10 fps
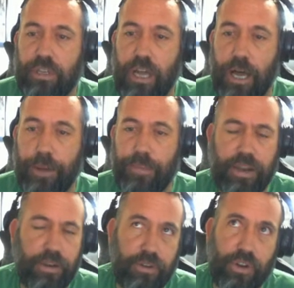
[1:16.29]
and
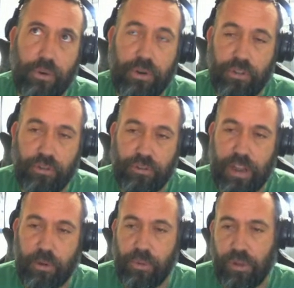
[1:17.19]
another
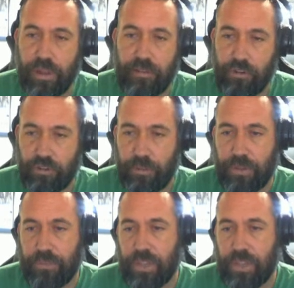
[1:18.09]
stack with 11 or something.